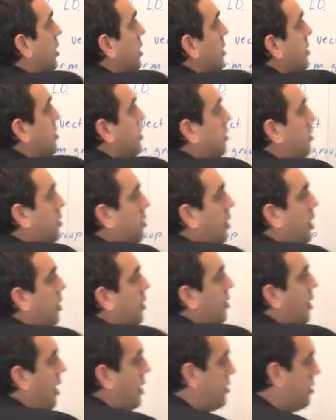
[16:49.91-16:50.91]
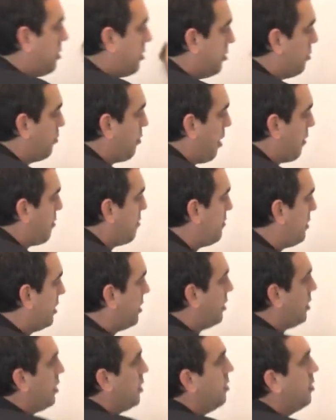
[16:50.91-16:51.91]
is to look at classical
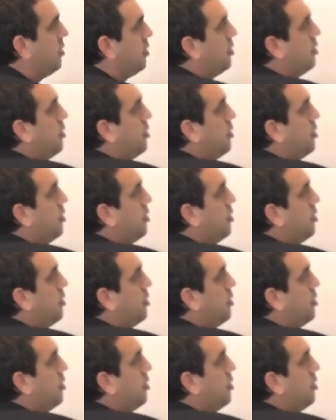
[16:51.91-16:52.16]
probability